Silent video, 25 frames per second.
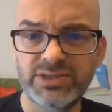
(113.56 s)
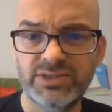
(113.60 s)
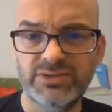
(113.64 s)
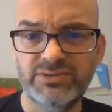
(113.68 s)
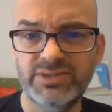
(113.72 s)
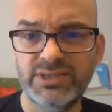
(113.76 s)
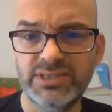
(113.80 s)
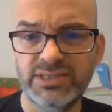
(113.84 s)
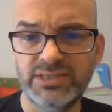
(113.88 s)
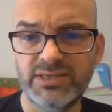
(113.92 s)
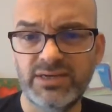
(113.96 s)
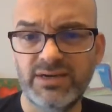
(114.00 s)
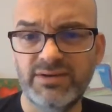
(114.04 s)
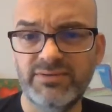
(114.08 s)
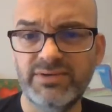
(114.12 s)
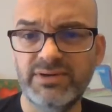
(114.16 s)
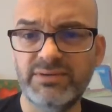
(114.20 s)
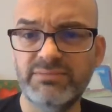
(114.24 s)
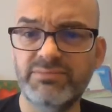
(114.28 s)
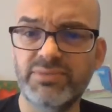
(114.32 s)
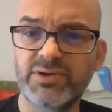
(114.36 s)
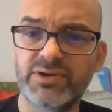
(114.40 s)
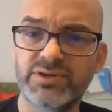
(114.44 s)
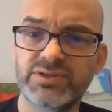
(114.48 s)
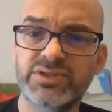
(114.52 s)
discovered in
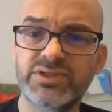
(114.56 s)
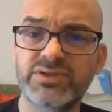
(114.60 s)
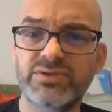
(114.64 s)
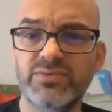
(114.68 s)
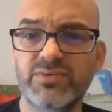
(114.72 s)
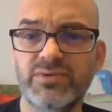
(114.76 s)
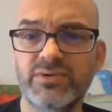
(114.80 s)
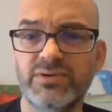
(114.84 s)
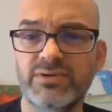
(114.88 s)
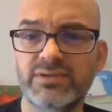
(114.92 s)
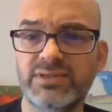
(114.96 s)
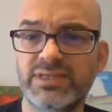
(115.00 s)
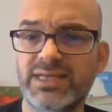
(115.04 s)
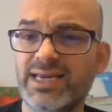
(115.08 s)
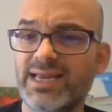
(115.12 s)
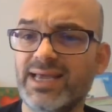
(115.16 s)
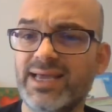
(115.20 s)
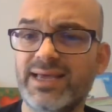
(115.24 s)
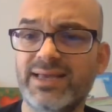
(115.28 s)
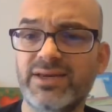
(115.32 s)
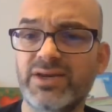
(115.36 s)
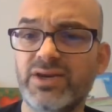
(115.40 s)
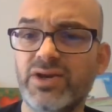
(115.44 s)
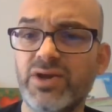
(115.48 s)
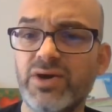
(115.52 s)
parts of the world that
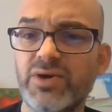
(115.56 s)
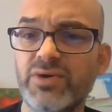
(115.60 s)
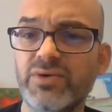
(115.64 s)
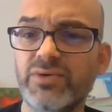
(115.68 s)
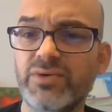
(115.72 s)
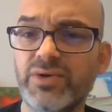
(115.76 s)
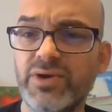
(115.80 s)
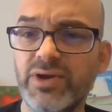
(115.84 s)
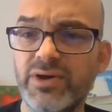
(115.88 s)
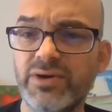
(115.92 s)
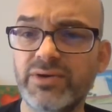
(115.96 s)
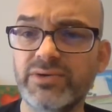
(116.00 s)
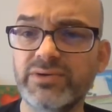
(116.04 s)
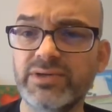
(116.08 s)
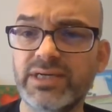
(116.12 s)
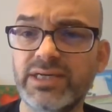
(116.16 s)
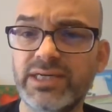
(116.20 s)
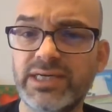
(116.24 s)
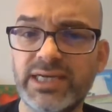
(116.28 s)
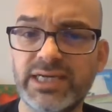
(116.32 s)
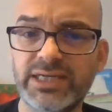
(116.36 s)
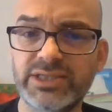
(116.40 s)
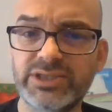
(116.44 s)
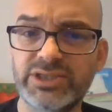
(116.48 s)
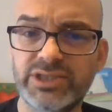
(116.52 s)
had no known
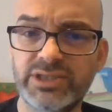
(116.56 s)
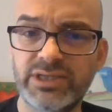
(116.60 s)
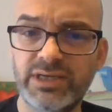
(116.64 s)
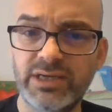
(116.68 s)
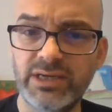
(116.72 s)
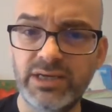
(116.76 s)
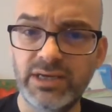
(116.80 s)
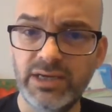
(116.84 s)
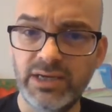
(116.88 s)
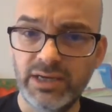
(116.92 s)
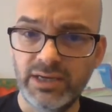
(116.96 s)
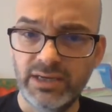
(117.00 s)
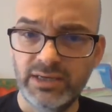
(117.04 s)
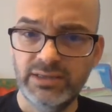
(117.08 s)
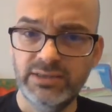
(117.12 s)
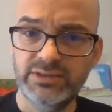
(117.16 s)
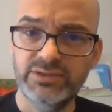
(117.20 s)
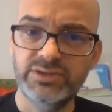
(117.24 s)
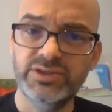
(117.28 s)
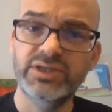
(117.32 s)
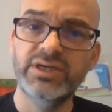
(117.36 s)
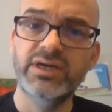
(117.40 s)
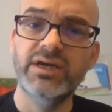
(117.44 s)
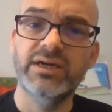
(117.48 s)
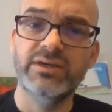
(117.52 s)
connection
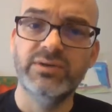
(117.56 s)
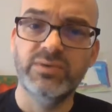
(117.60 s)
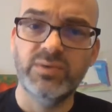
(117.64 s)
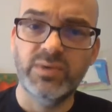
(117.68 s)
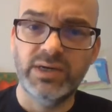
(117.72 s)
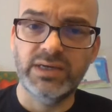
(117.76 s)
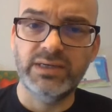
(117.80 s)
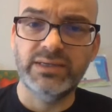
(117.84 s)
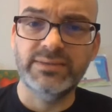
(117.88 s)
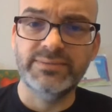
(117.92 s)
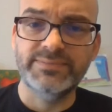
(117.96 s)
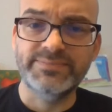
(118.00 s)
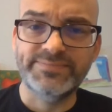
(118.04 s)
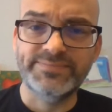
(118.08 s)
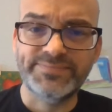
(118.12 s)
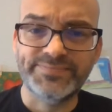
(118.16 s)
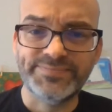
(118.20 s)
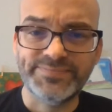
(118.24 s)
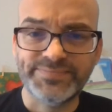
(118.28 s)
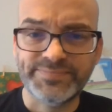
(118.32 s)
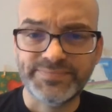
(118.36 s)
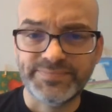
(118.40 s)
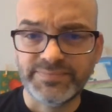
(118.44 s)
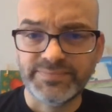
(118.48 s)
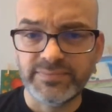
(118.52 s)
to Gondwana.
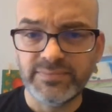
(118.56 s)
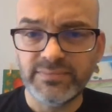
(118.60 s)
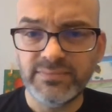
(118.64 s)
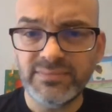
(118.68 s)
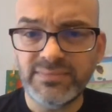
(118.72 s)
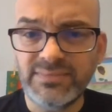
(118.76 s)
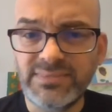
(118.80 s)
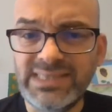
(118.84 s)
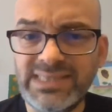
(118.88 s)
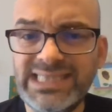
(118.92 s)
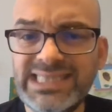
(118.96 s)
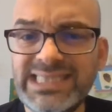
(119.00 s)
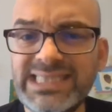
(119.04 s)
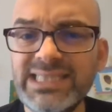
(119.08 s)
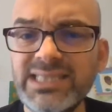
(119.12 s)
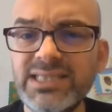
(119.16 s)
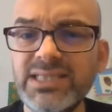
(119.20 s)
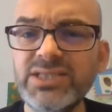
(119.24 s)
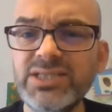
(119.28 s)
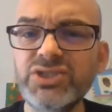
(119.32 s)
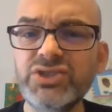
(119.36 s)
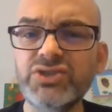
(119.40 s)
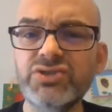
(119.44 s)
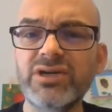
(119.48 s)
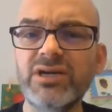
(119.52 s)

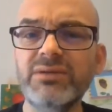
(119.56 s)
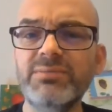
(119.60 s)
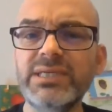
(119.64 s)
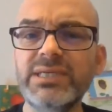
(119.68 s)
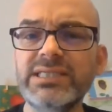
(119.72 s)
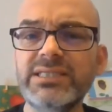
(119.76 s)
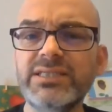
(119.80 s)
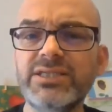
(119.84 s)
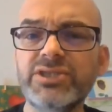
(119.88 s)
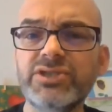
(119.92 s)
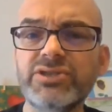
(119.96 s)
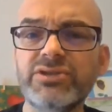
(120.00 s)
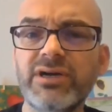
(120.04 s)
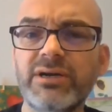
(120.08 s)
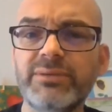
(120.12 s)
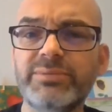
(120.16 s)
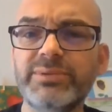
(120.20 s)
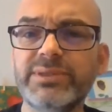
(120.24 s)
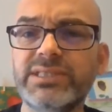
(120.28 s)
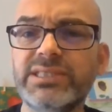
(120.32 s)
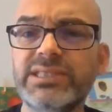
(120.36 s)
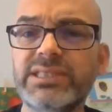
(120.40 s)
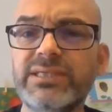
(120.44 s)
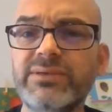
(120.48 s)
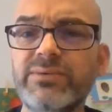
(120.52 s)
This troubling
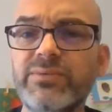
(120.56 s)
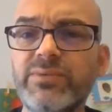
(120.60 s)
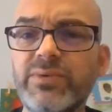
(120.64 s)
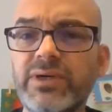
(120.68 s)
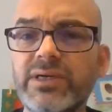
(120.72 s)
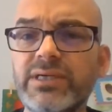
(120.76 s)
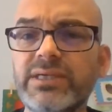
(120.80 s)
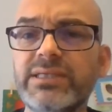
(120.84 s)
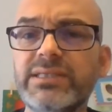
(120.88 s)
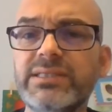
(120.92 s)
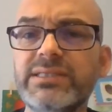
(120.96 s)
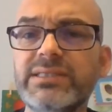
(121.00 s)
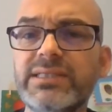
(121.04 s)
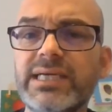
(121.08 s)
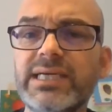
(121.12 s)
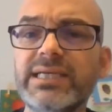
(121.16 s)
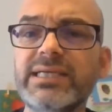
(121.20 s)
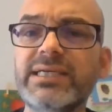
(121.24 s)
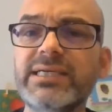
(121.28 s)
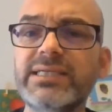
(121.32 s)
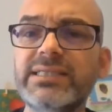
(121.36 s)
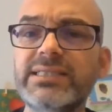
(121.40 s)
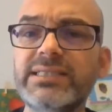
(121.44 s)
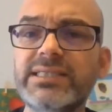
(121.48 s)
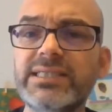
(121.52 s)
discrepancy was and
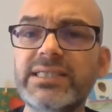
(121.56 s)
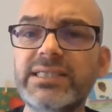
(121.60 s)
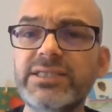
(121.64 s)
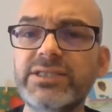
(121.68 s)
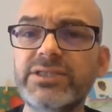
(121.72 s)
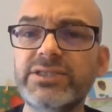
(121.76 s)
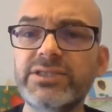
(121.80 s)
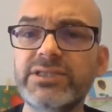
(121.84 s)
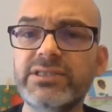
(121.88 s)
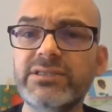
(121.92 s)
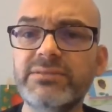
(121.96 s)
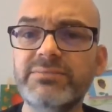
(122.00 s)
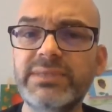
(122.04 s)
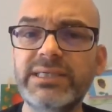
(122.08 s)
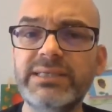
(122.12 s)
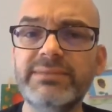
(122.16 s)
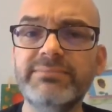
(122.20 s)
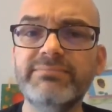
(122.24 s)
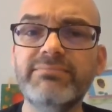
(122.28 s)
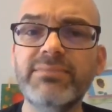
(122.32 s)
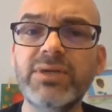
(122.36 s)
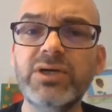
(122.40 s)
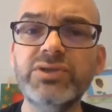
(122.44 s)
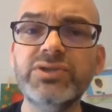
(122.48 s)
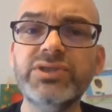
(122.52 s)
continues to be
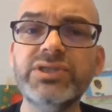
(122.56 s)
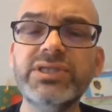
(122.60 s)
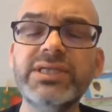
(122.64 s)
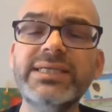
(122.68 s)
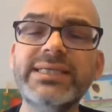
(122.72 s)
mostly